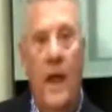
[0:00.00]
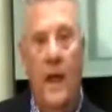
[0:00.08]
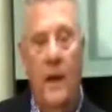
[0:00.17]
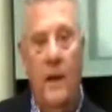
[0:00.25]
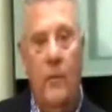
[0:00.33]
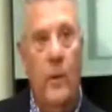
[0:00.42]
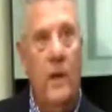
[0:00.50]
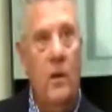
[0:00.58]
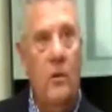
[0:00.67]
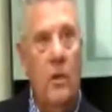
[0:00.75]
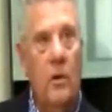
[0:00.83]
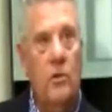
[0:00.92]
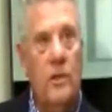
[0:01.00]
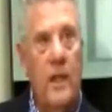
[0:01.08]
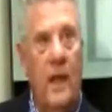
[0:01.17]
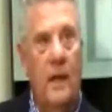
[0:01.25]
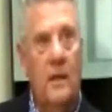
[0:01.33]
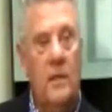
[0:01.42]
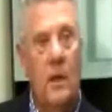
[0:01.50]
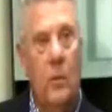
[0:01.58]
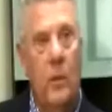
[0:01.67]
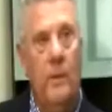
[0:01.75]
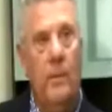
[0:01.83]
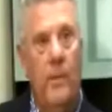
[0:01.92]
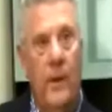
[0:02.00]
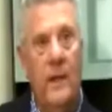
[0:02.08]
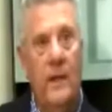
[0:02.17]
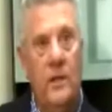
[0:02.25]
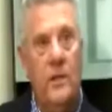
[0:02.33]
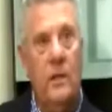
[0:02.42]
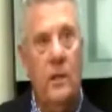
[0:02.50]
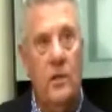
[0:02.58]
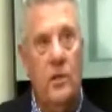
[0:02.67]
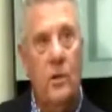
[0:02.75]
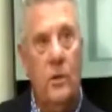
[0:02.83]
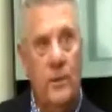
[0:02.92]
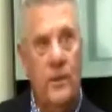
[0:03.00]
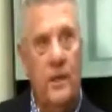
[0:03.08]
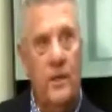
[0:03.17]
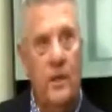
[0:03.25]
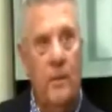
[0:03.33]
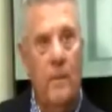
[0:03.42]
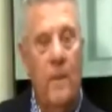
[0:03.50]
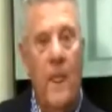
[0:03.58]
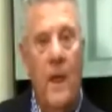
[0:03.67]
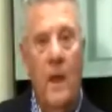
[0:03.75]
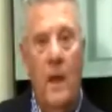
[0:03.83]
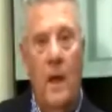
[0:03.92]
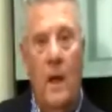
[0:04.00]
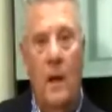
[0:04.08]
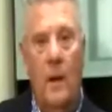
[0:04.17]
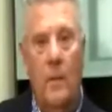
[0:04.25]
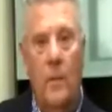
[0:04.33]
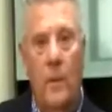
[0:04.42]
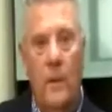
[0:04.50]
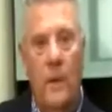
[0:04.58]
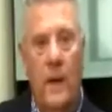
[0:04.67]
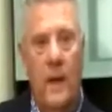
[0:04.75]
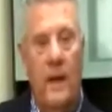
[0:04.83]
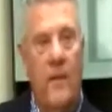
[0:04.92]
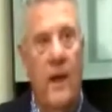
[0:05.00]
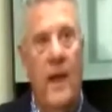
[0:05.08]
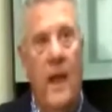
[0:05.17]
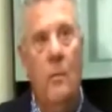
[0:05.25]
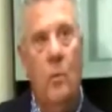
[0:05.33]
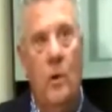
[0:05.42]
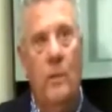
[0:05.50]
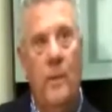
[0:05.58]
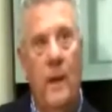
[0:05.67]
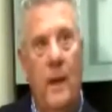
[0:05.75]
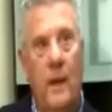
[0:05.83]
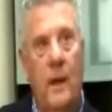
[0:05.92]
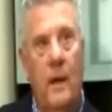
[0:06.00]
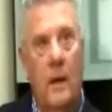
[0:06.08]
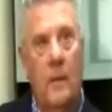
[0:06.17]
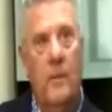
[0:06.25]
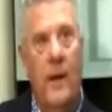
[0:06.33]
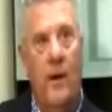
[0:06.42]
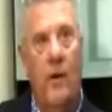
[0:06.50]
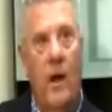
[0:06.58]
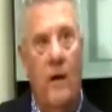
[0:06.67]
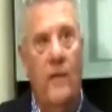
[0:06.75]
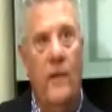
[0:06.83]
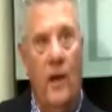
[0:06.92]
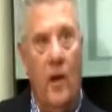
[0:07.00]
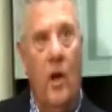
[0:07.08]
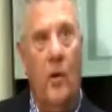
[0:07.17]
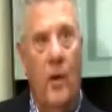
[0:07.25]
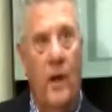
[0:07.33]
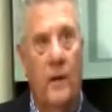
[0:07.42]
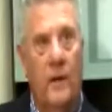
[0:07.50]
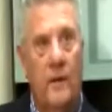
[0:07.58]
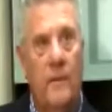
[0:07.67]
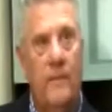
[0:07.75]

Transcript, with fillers: And if we do those things and we bring this to the school system, uh, the, the game will be uh, better off in the long run.